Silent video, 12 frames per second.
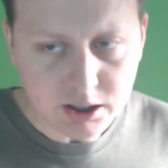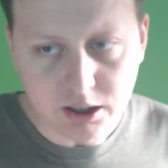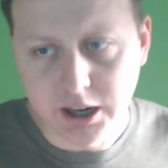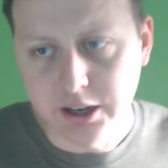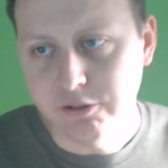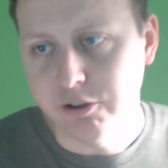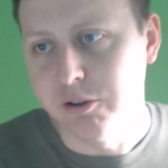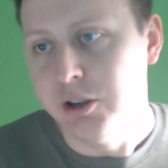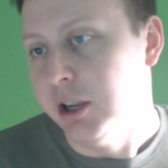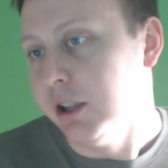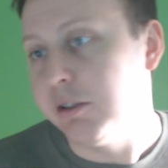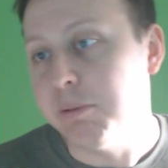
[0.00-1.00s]
And so
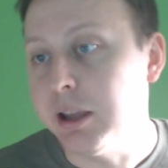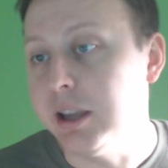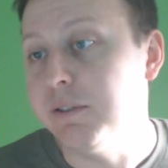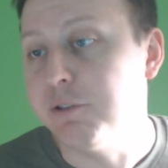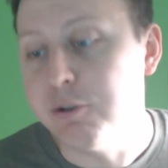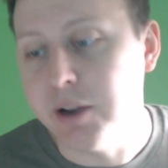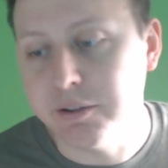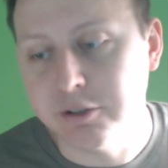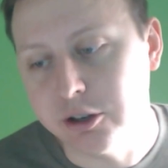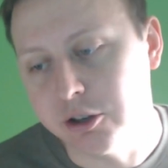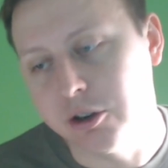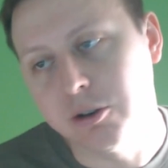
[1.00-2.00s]
this, if you have to
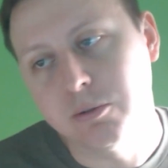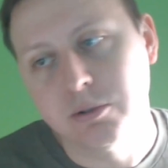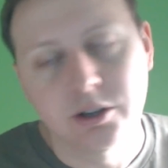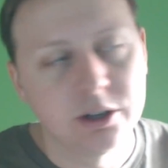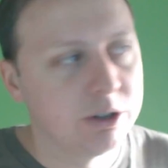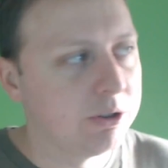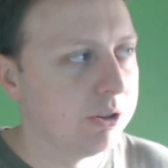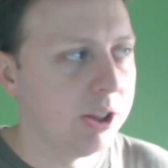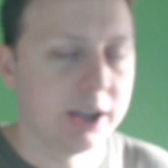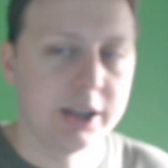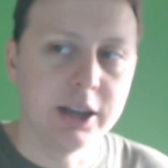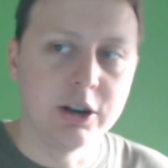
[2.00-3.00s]
go to
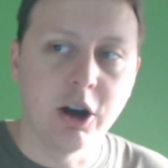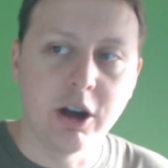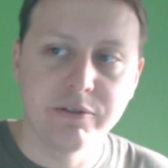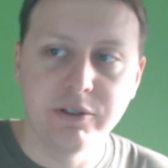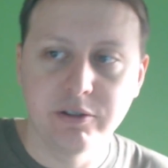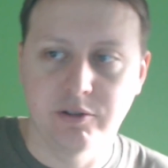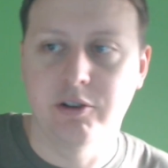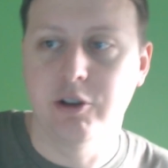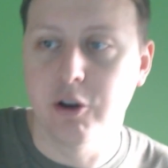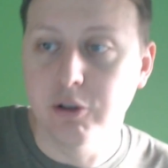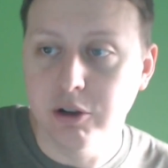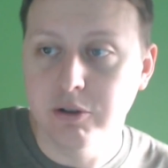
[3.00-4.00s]
like an office
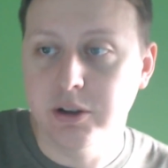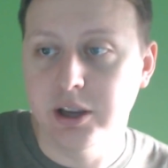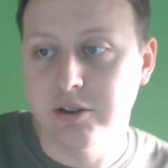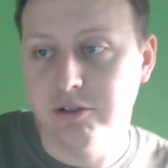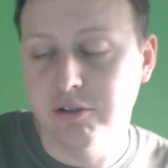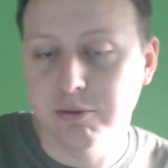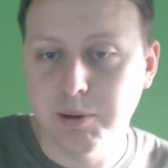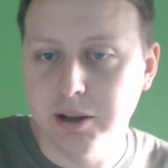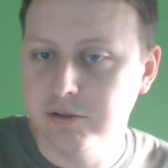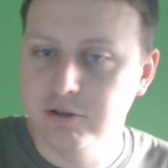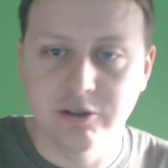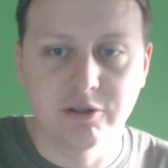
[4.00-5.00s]
co-location
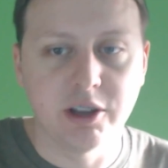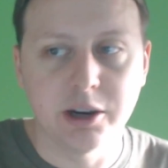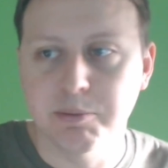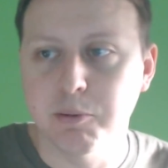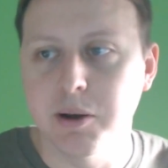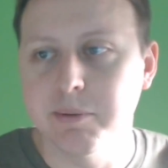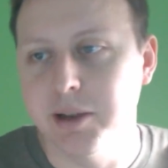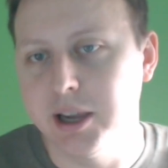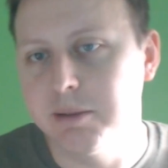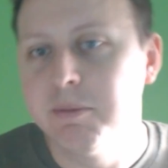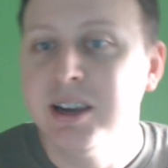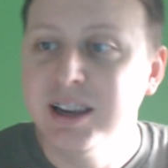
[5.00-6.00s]
space, just set up a
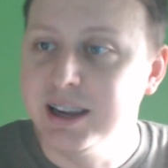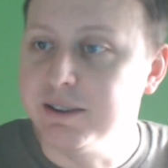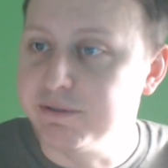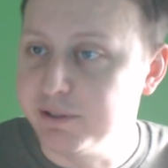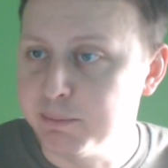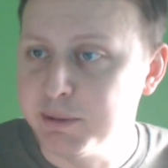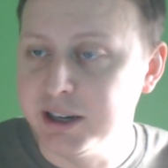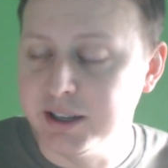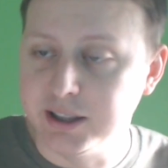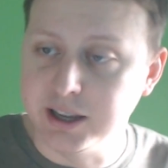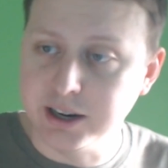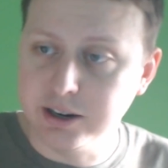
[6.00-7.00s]
webcam and film it in
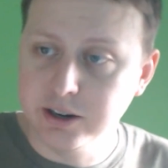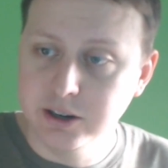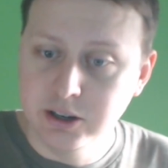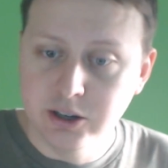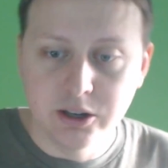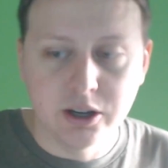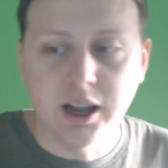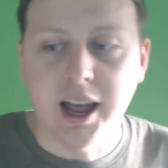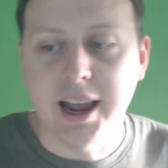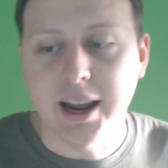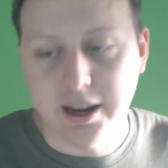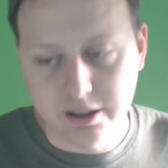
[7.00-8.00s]
there,
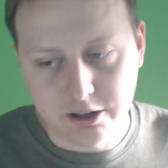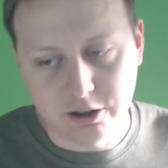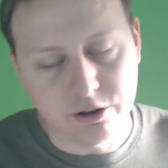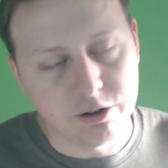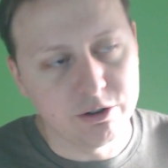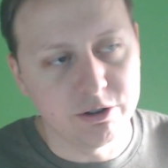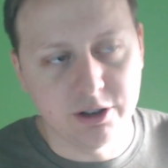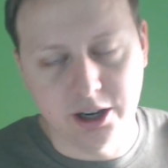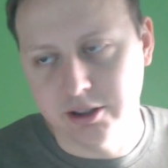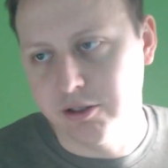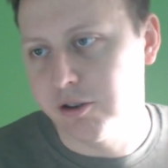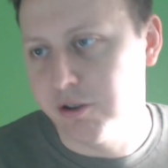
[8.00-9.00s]
I highly encourage you to take
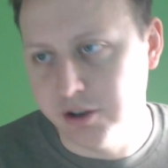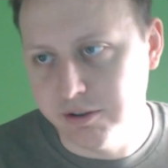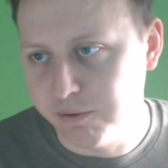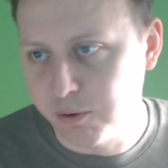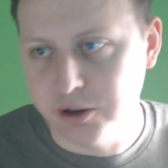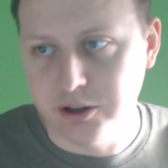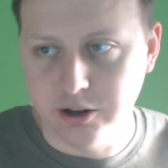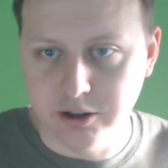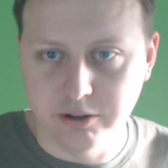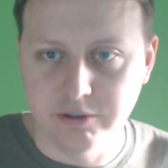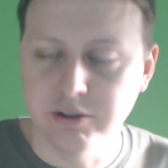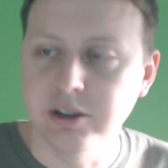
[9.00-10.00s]
the thirty, forty
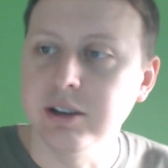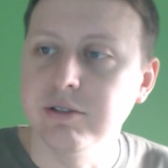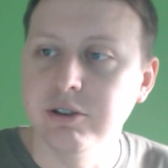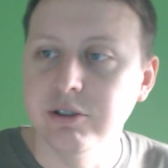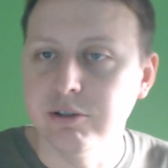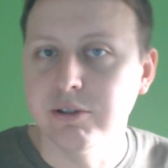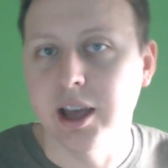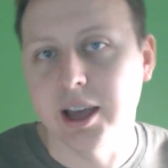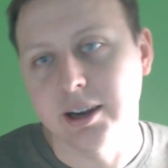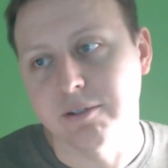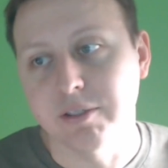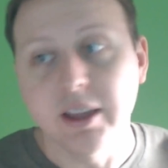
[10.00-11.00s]
dollars it is and do
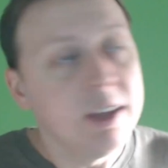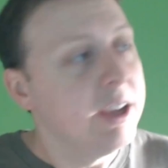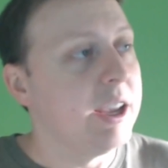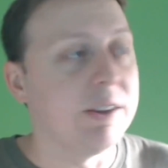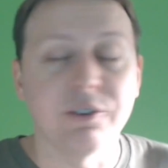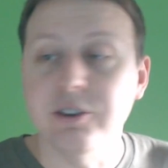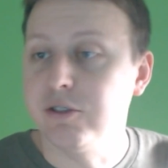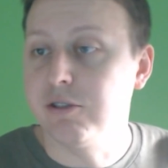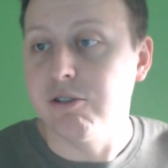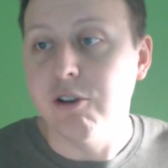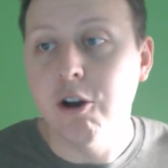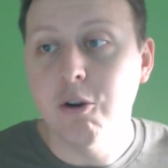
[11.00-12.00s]
that. If the if it's
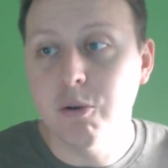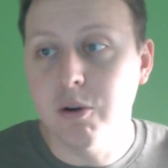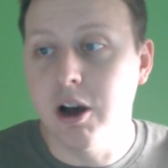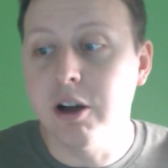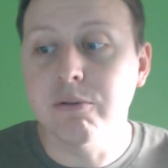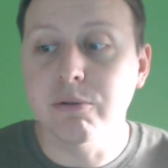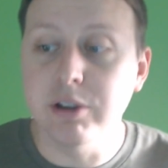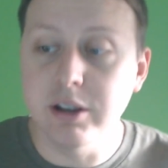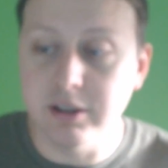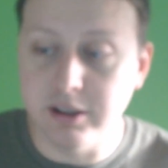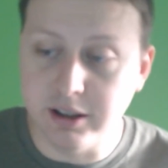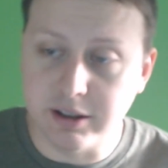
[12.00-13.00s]
so
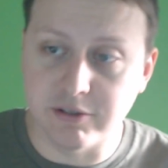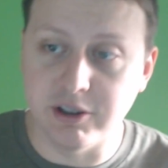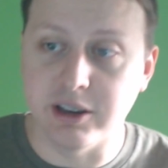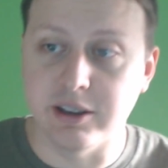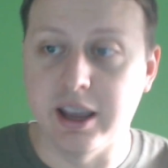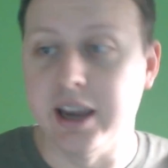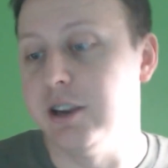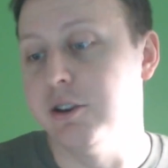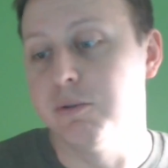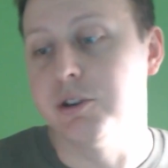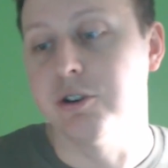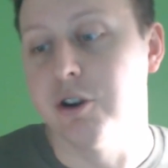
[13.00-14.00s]
unrealistic that
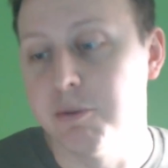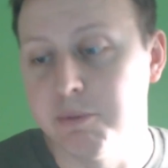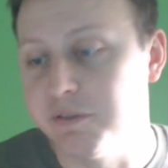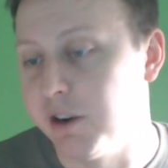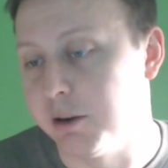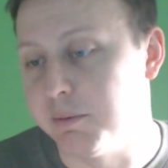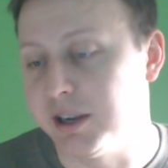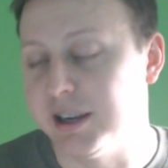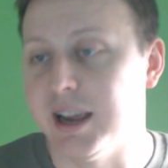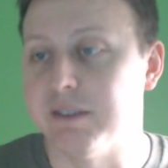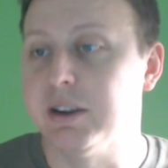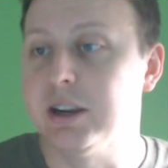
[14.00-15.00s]
you and your home environment can
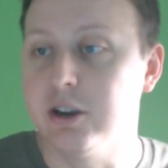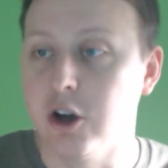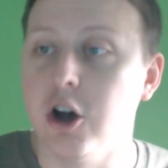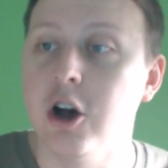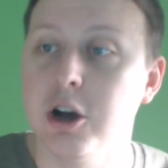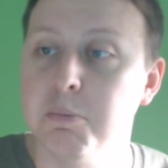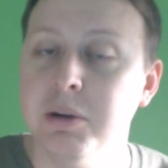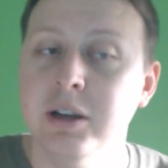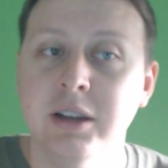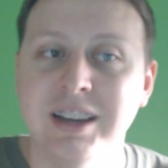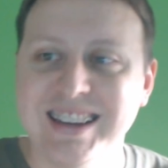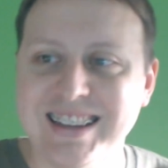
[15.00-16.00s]
have a calm,
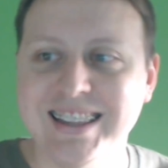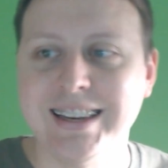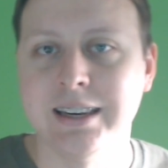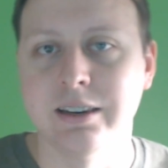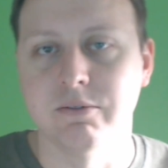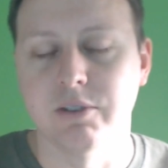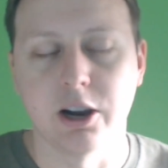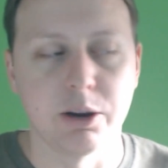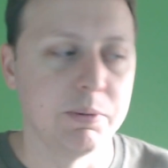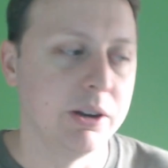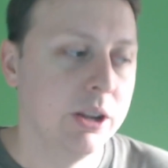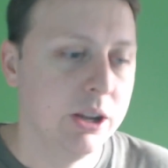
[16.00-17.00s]
clean
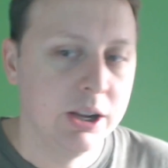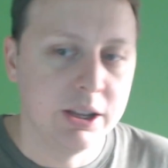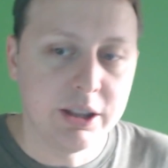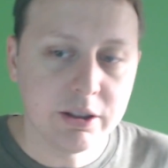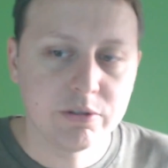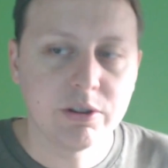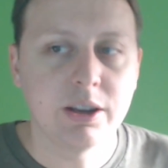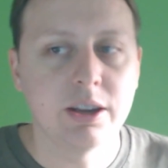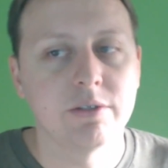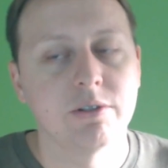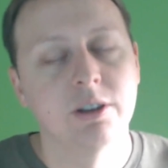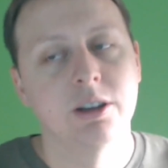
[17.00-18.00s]
environment. The other thing
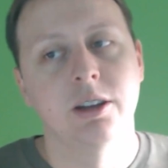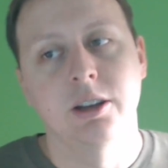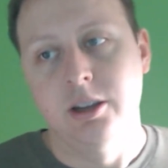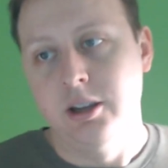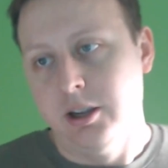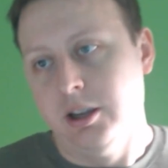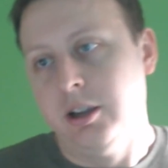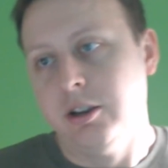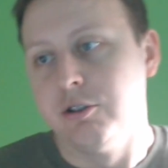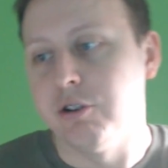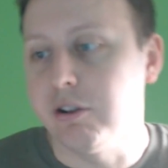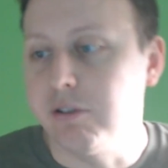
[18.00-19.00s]
is
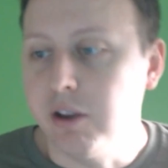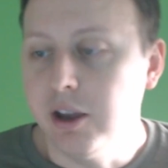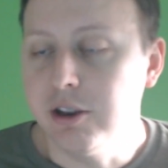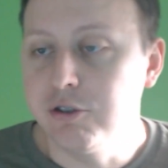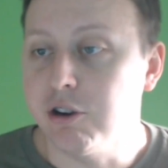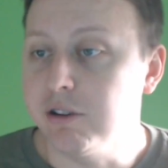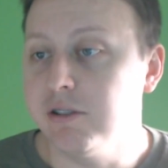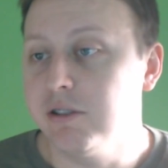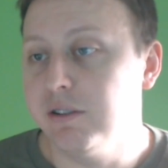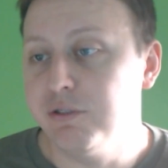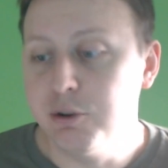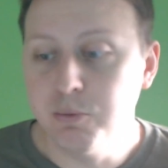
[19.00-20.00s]
dress dress as
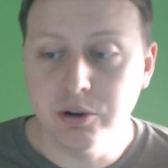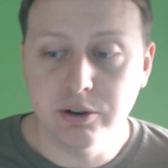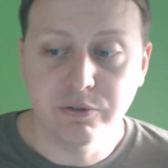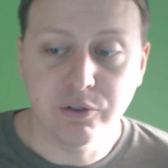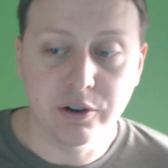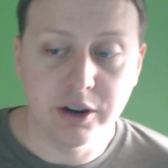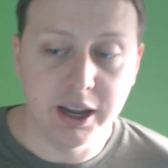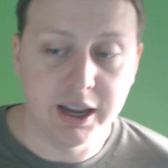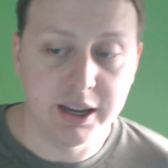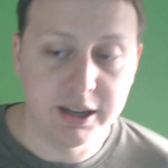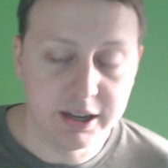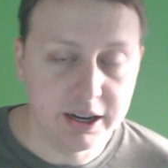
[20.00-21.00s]
if you would for
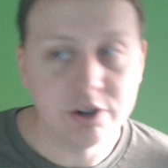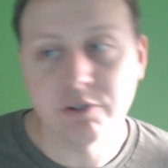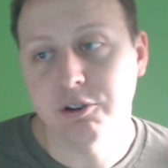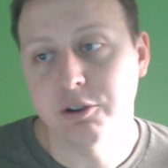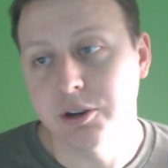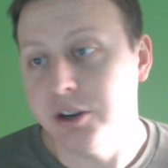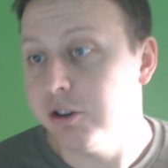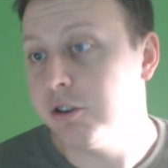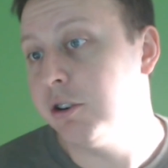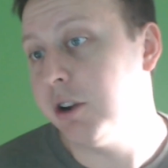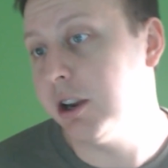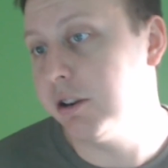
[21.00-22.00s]
a interview, and you don't
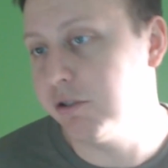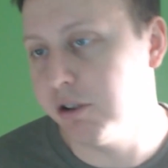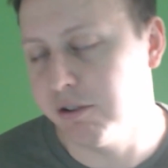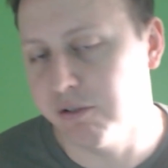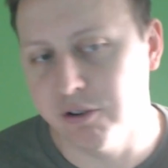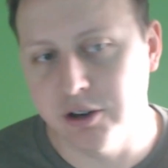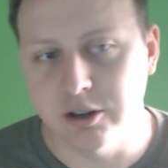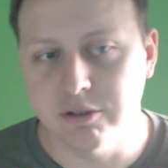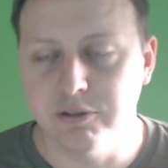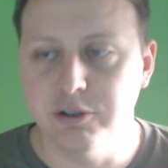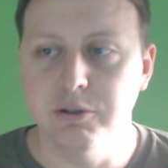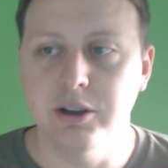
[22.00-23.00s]
know how to dress for an
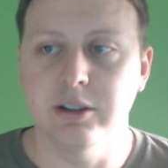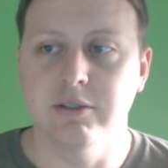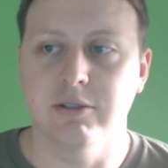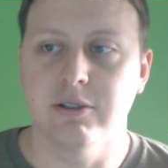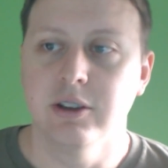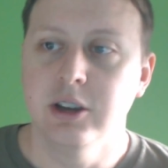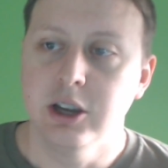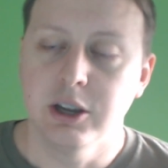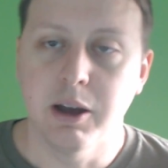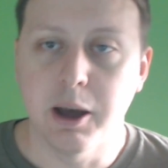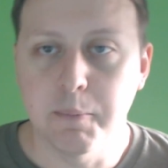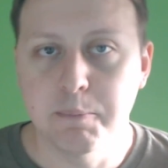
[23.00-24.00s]
interview. It's
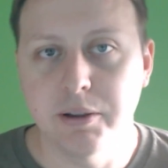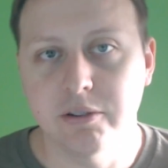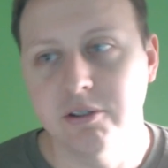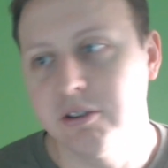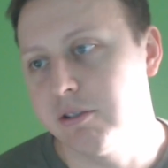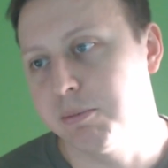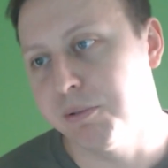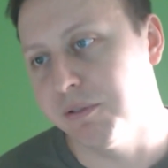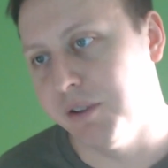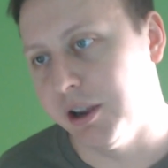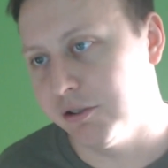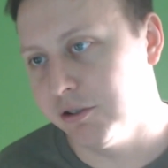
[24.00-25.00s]
Uh, business
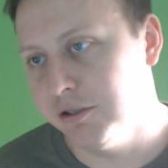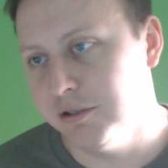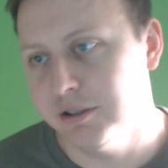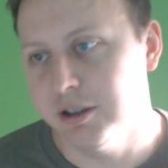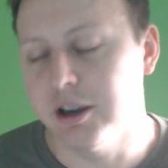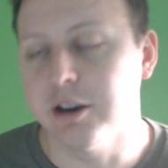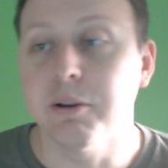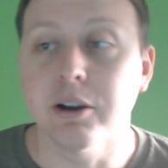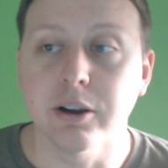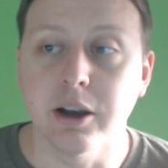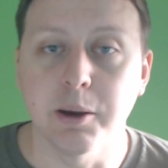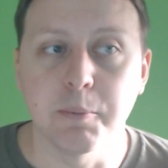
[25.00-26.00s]
professional or,
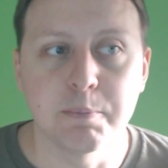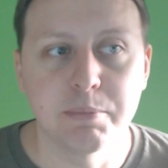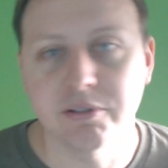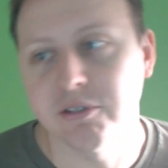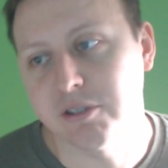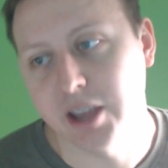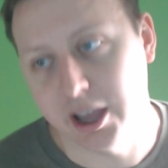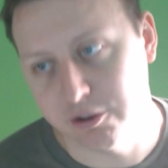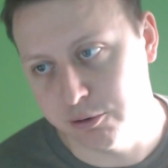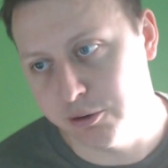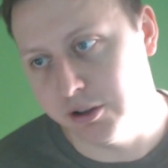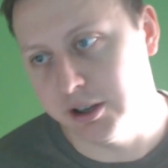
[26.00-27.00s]
or um, business
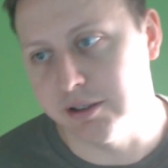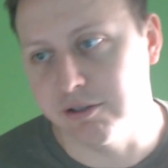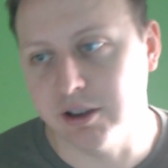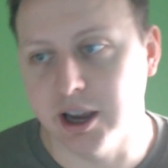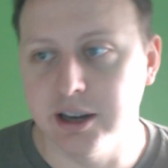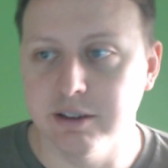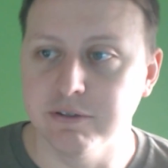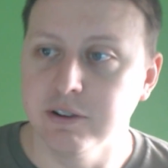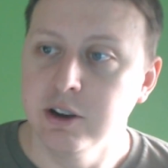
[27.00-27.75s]
casual is kind of